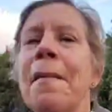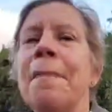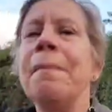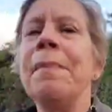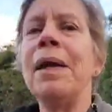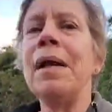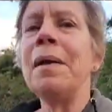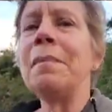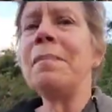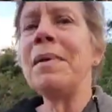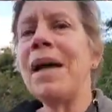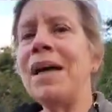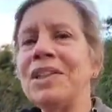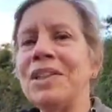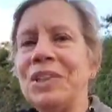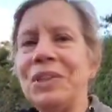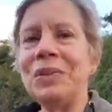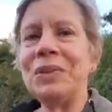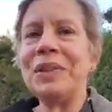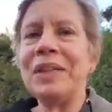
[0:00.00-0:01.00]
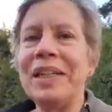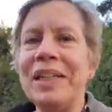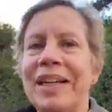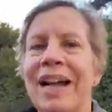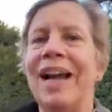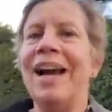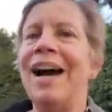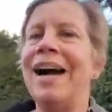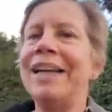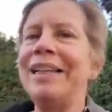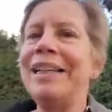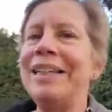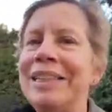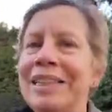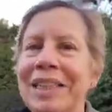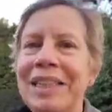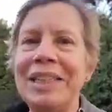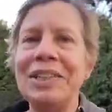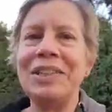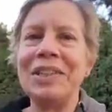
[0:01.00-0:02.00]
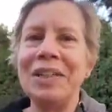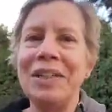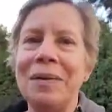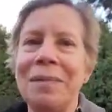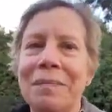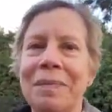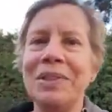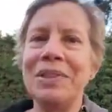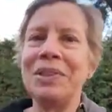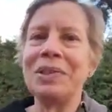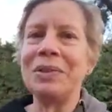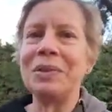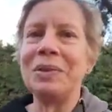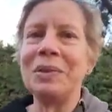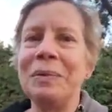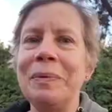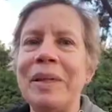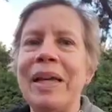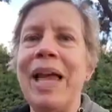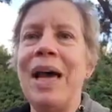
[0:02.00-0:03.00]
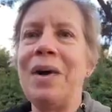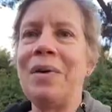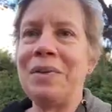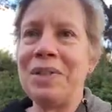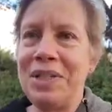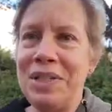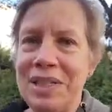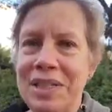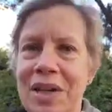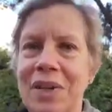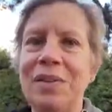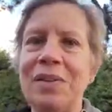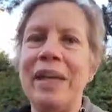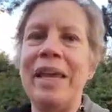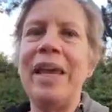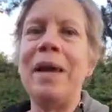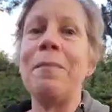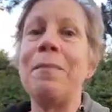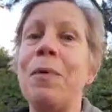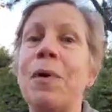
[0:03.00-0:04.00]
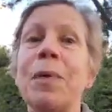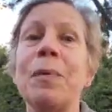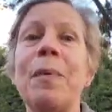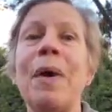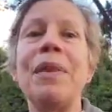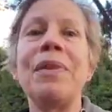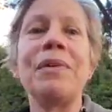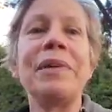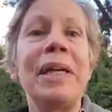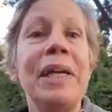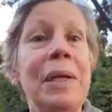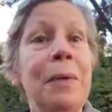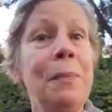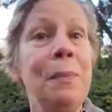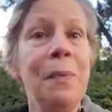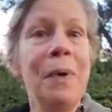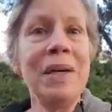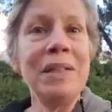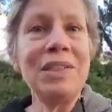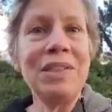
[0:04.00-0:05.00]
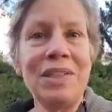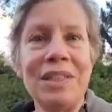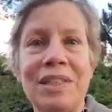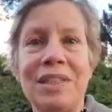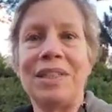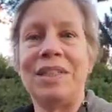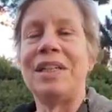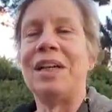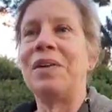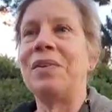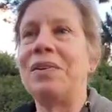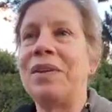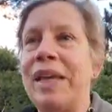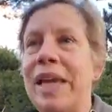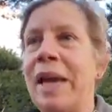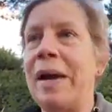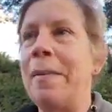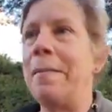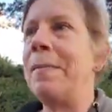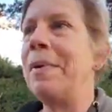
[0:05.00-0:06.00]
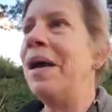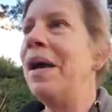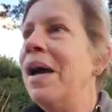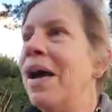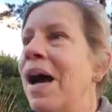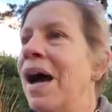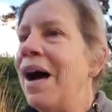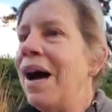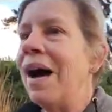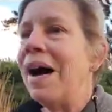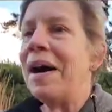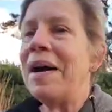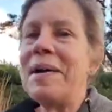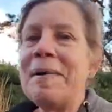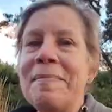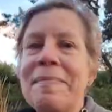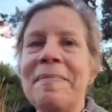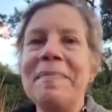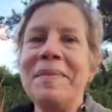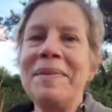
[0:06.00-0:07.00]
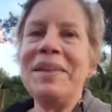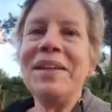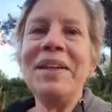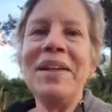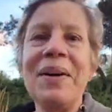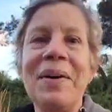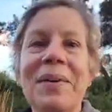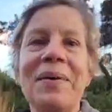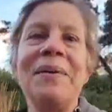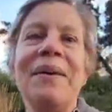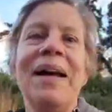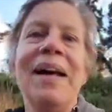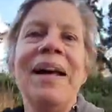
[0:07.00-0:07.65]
But I'm not sure I can teach Mr. Louis how to stealth camp or whether he wants to stealth camp. You know,